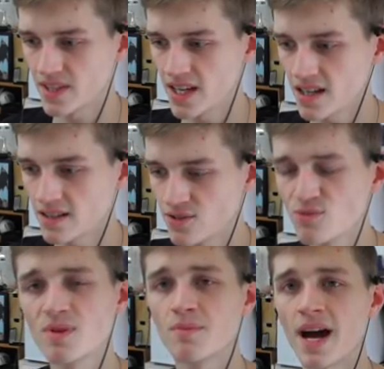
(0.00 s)
yeah, it
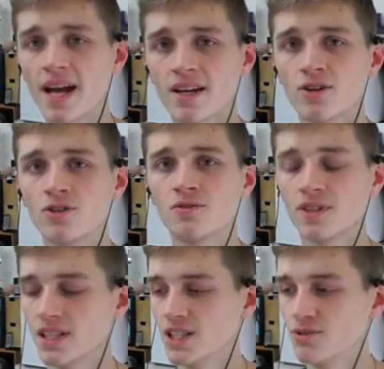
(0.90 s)
would be back.
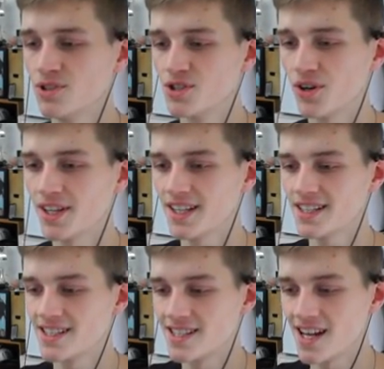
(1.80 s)
Hopefully you enjoyed
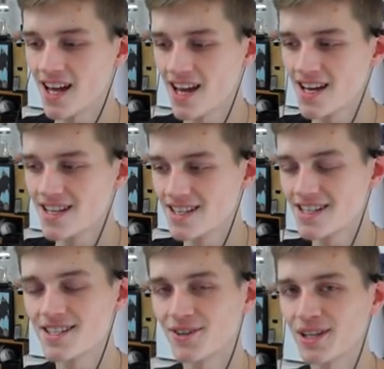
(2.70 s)
this,
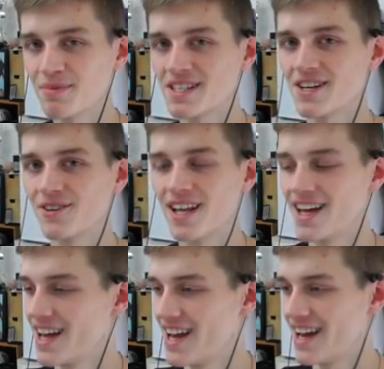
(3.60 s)
this short episode,
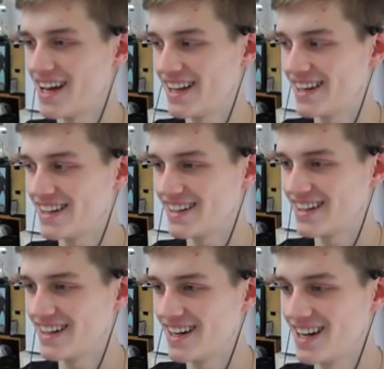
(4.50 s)
and
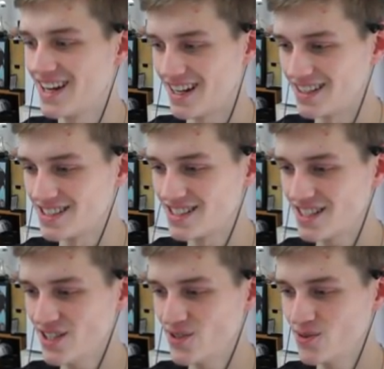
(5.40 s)
uh, I'll
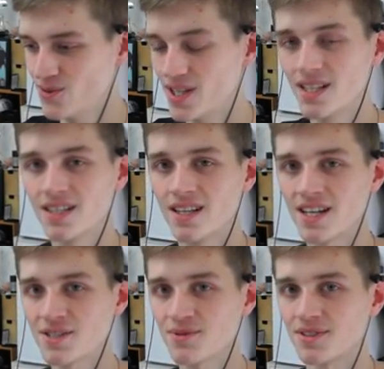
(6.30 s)
see you in the
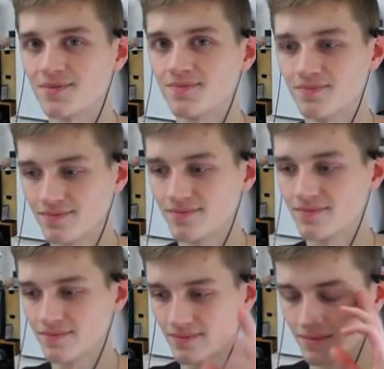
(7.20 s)
next one.
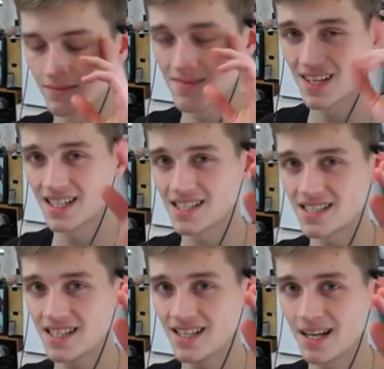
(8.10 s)
See